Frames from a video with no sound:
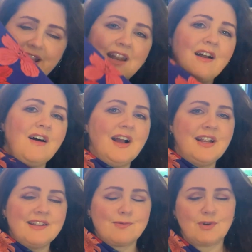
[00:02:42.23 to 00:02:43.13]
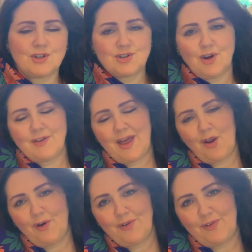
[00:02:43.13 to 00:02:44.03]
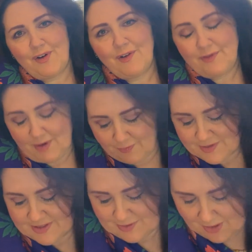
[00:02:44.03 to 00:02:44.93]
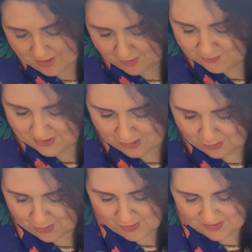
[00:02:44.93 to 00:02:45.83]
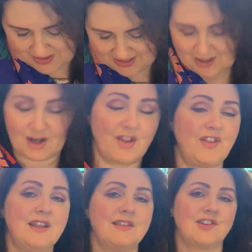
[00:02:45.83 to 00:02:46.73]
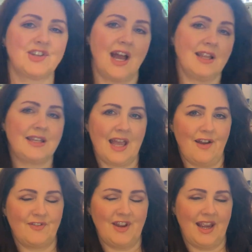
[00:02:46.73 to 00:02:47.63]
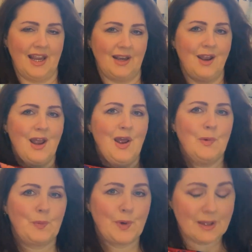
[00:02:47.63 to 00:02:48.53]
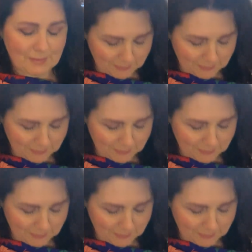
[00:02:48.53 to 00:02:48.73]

and I just want to show that off. I've decided, I've done a lot of thinking, and I think the Charlie caftan will be